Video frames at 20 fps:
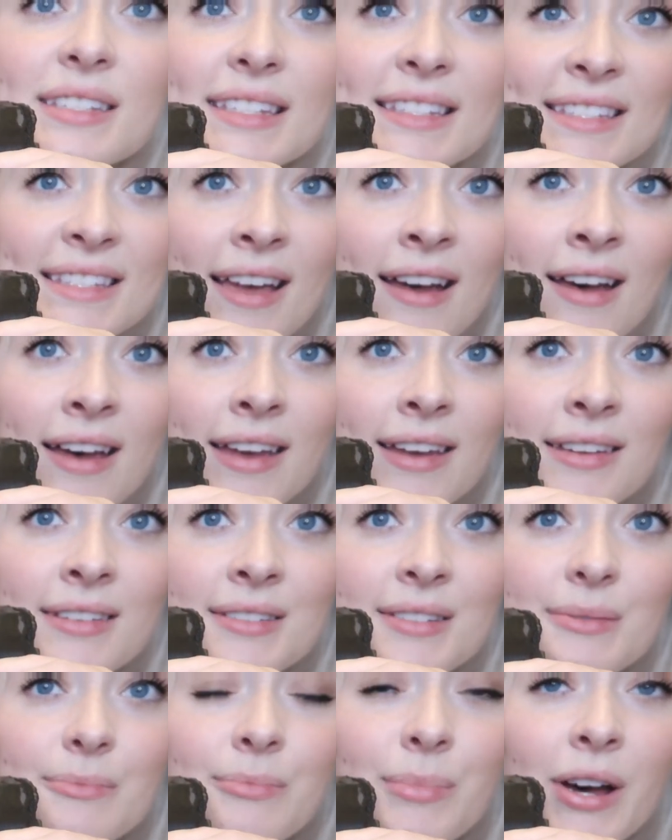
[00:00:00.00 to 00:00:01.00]

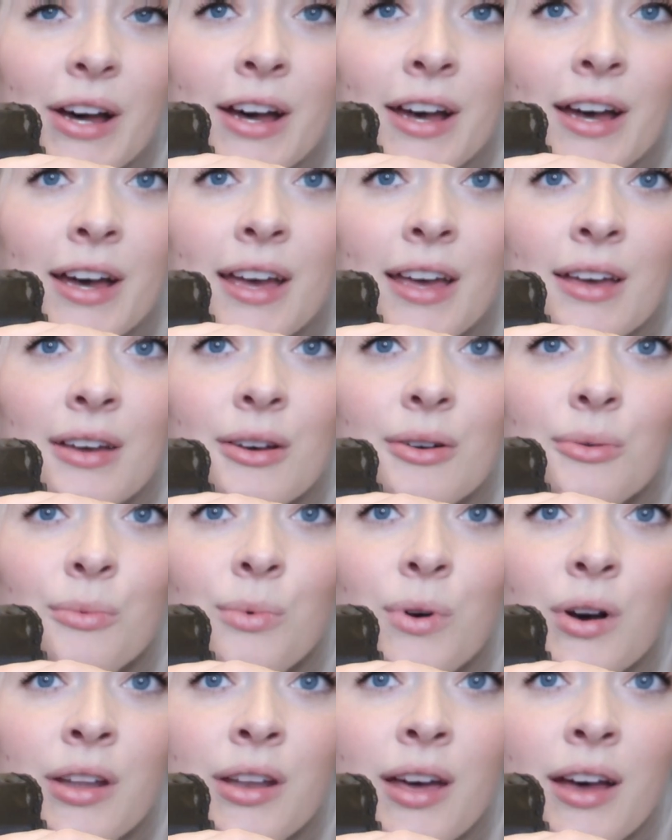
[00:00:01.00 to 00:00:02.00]
designed by
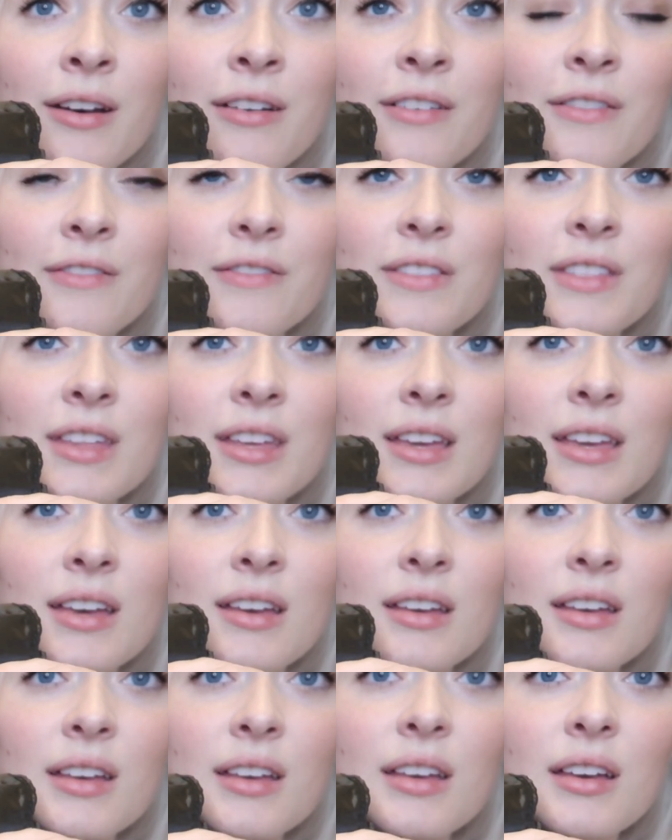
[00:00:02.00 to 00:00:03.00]
one of the
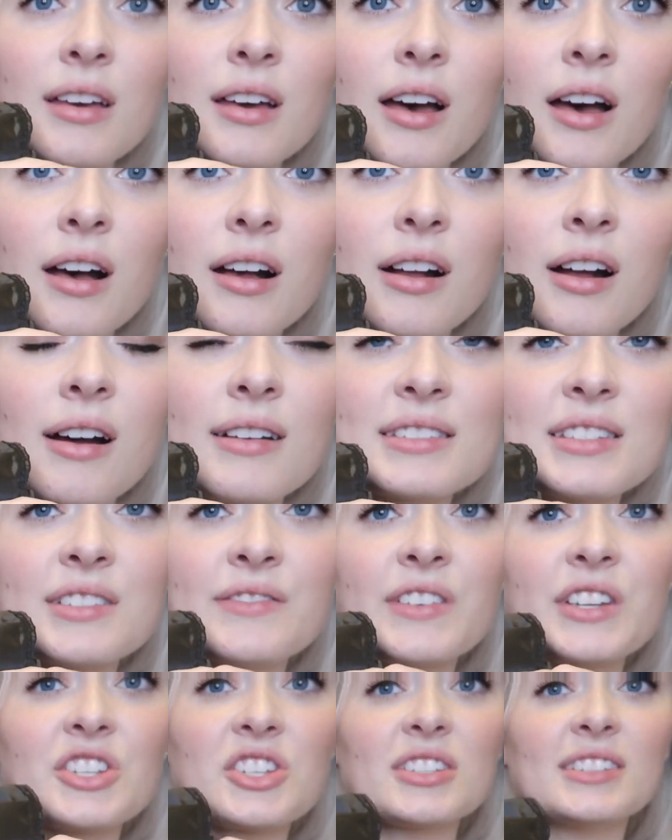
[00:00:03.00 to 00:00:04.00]

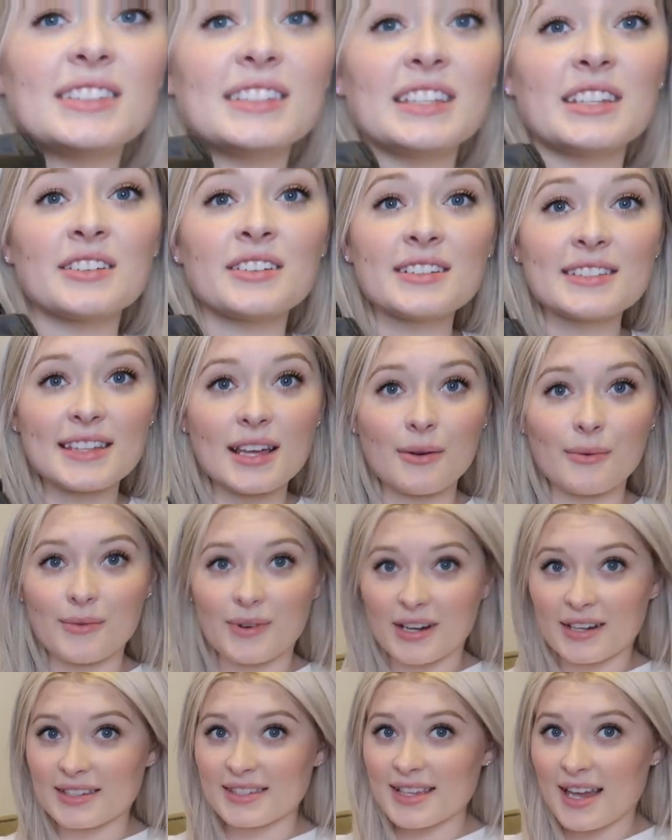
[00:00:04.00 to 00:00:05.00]
conservation leaders that
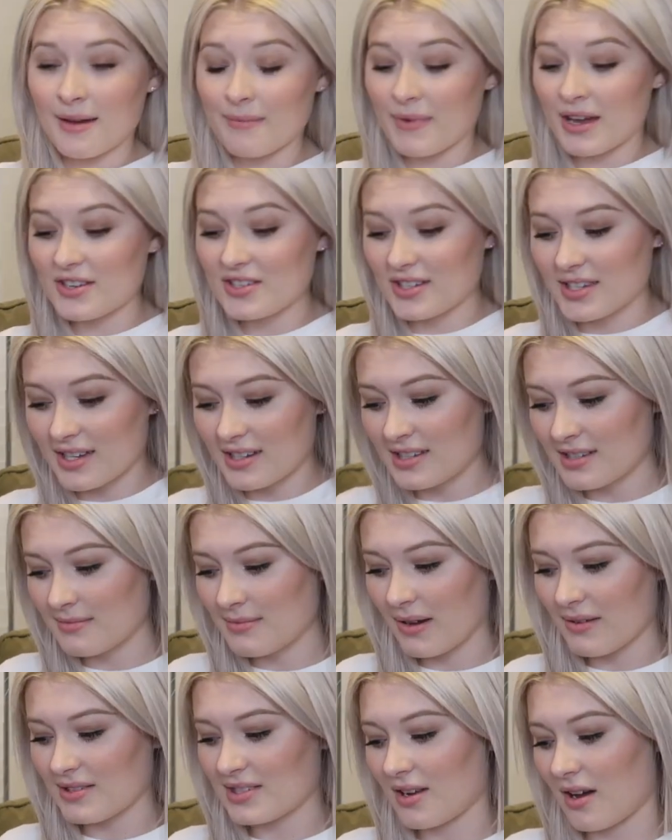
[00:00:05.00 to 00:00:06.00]
works at Magic Kingdom.
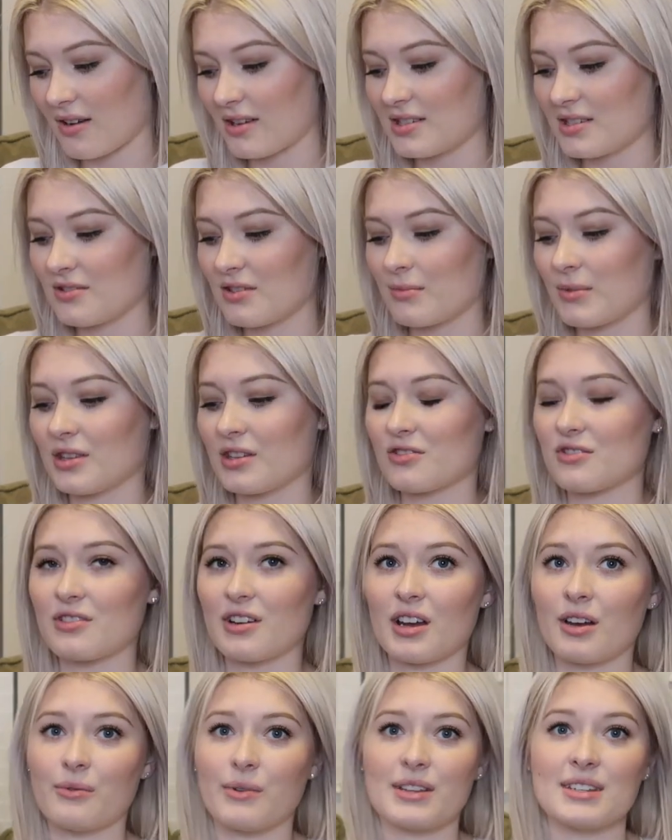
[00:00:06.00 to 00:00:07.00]
I was talking to him on the
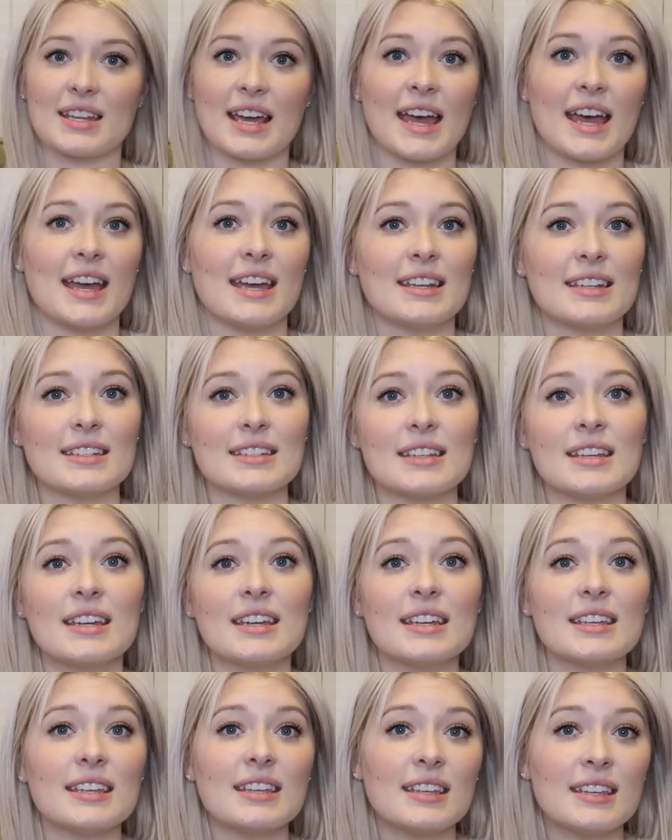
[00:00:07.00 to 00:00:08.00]
trail one day and
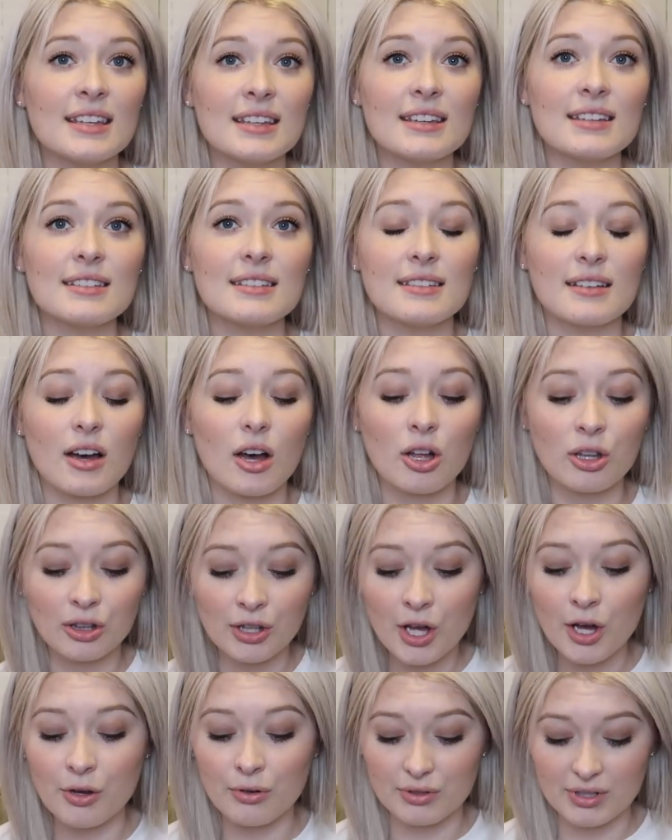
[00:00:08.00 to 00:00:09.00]
he
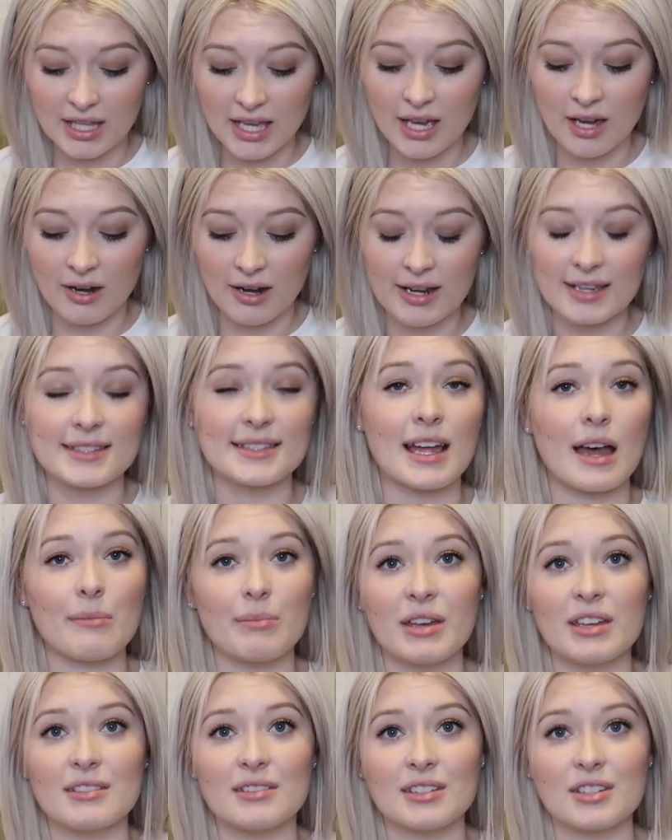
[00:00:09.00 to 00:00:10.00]
alone carries that
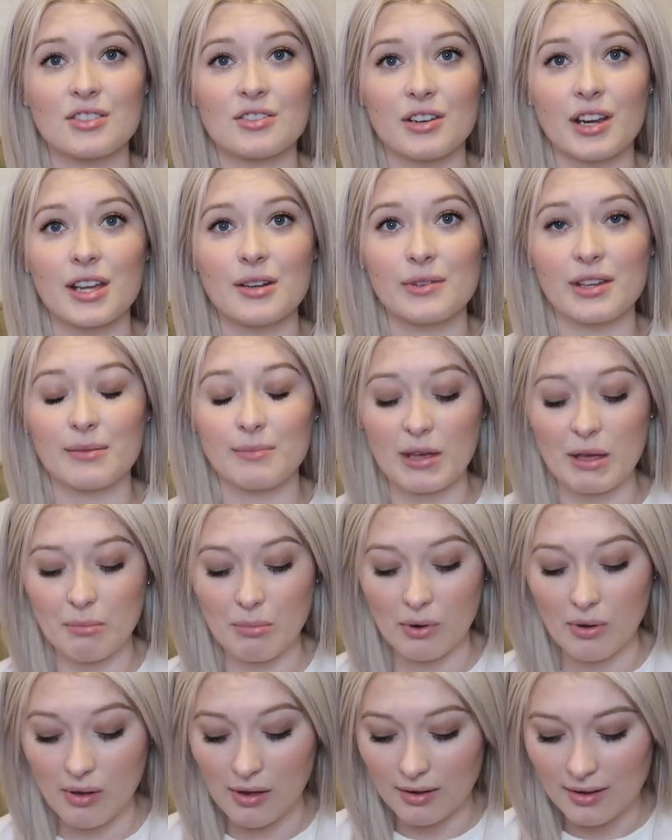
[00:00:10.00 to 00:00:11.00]
pin to trade with
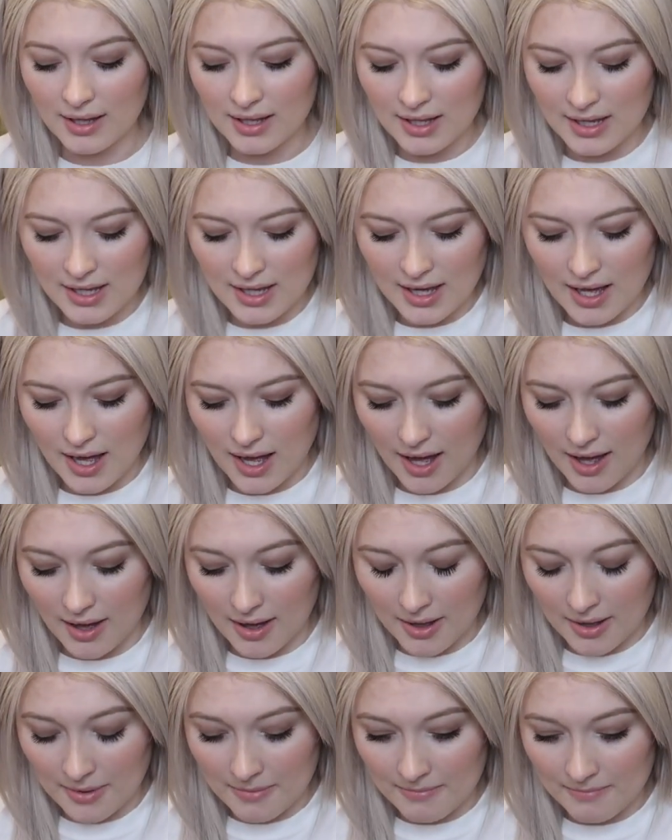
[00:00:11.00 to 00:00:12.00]
people.
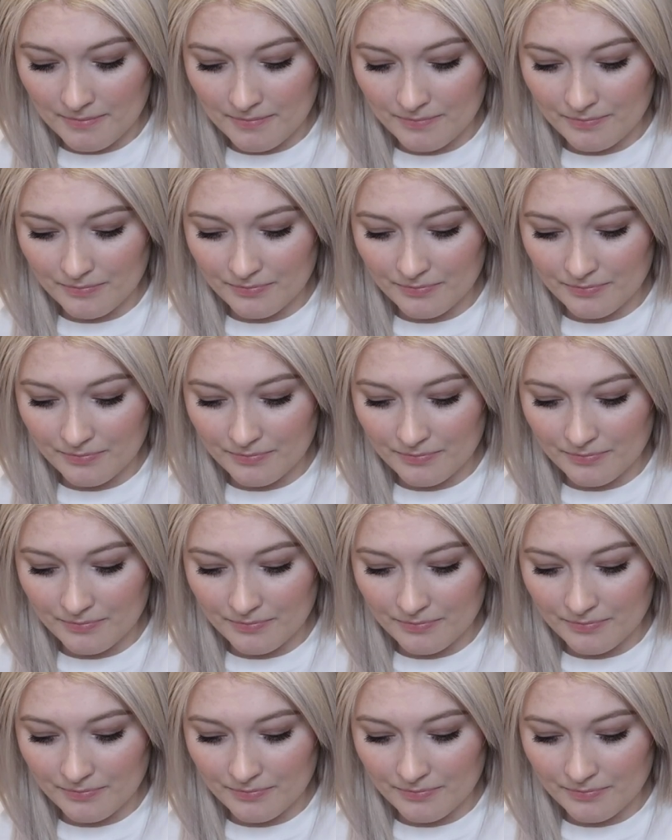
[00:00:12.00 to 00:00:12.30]
And